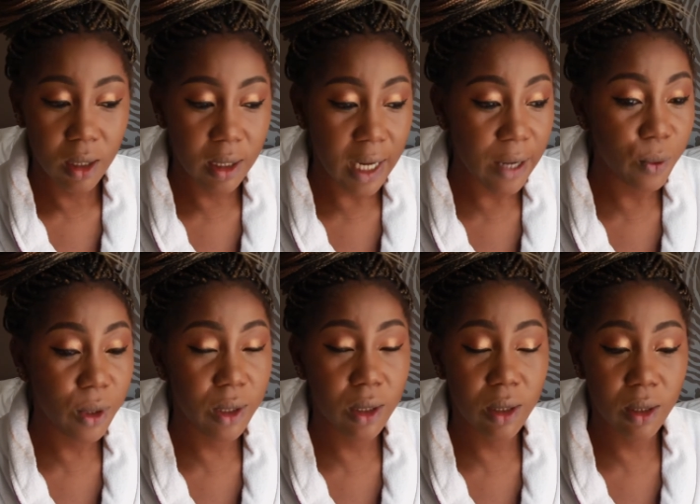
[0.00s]
That
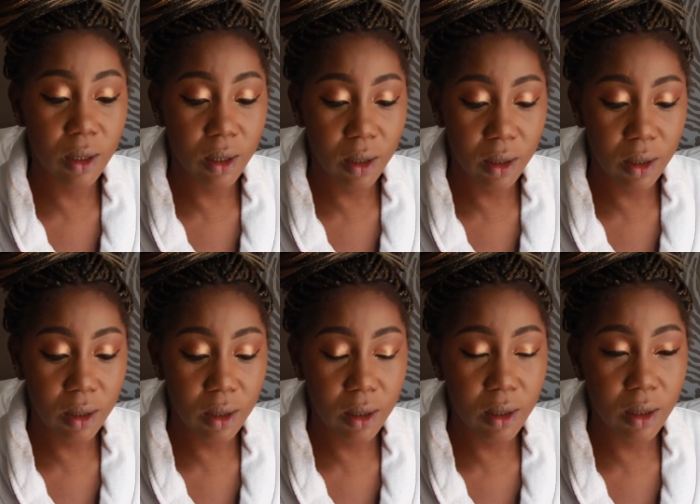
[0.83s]
was
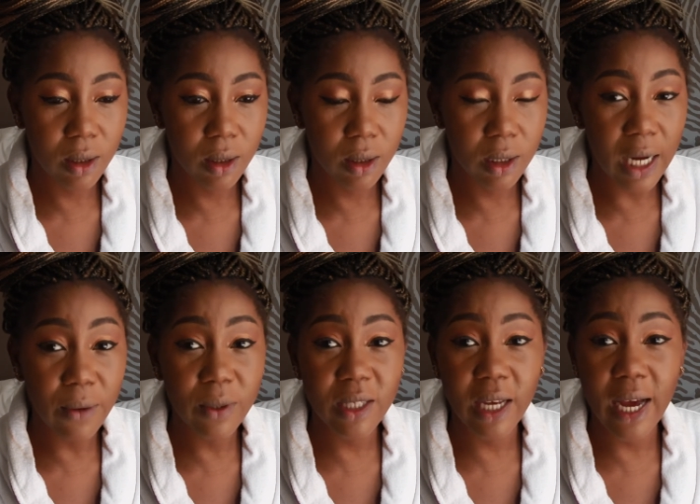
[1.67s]

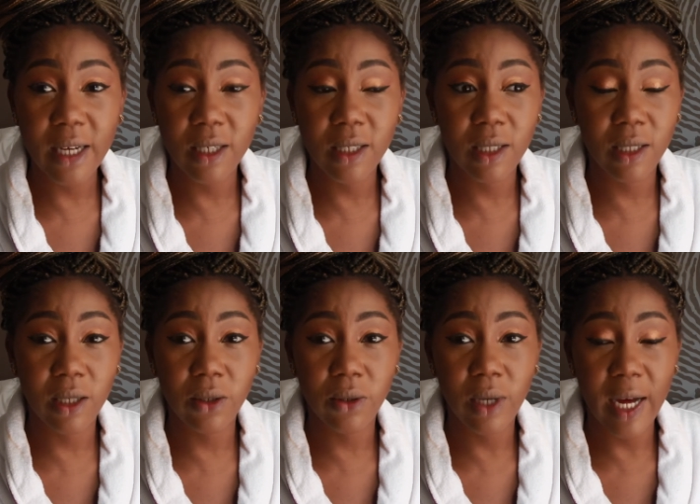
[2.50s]
the kind of
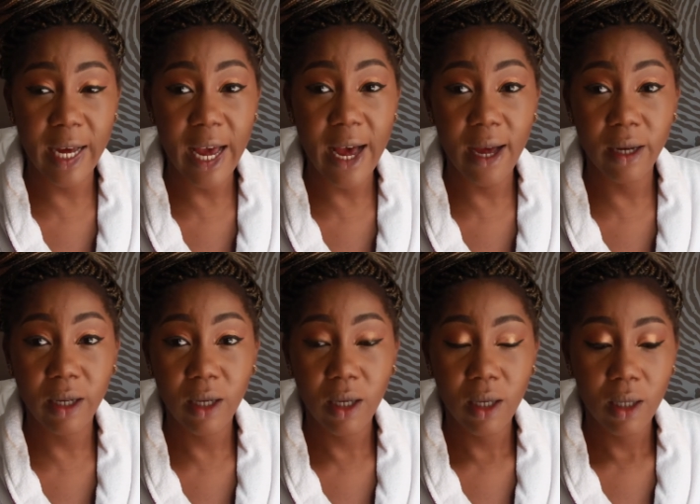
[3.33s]
zeal I had.
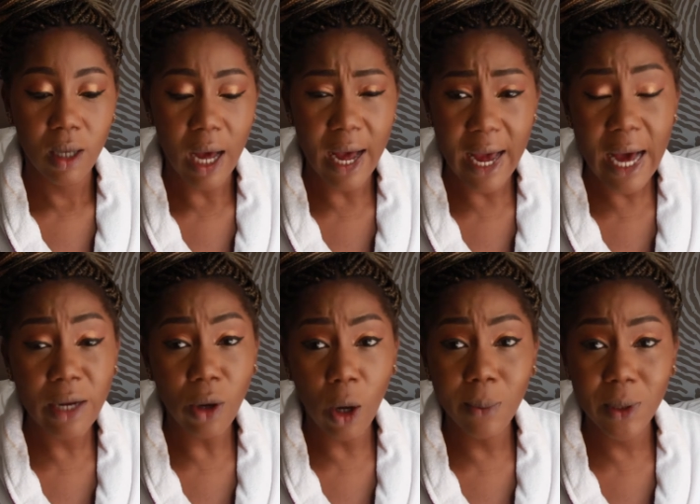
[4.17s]
I
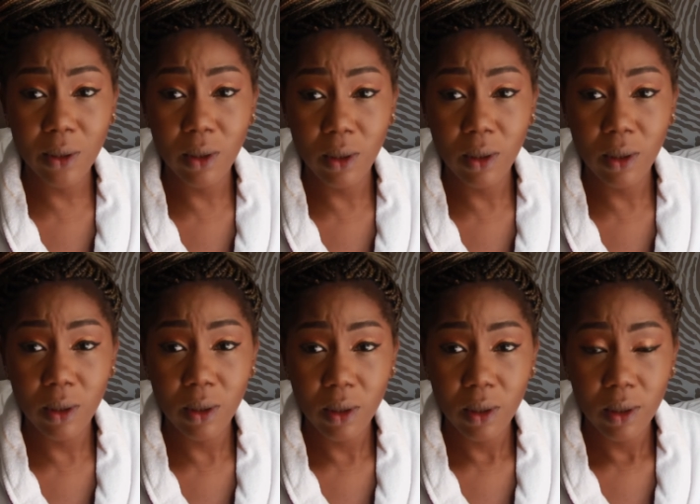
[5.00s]
had options.
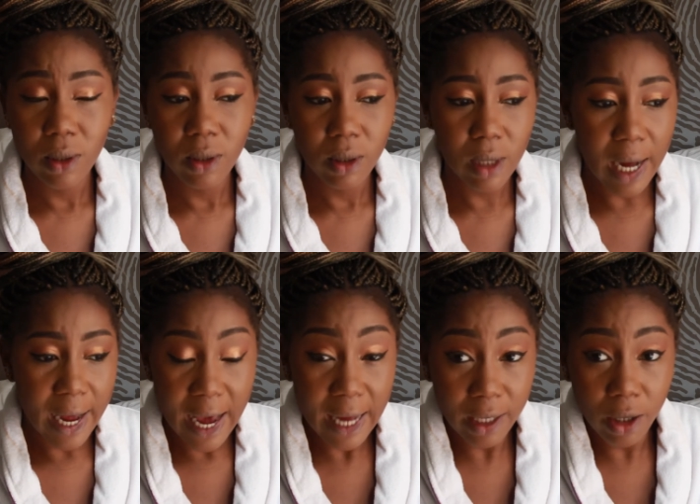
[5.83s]
I
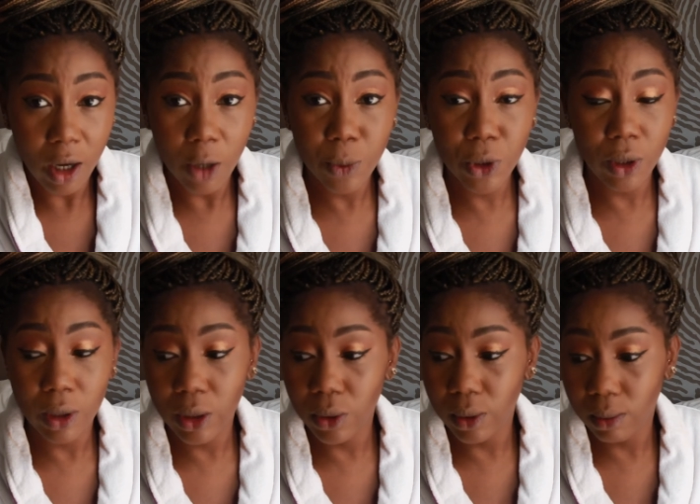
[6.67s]
had the option
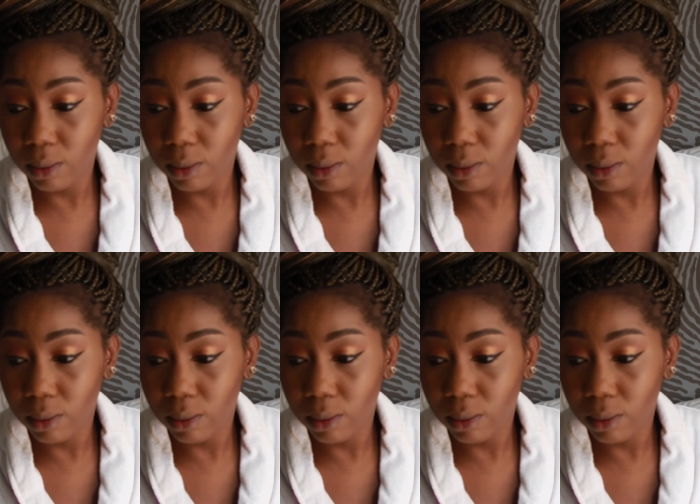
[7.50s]
to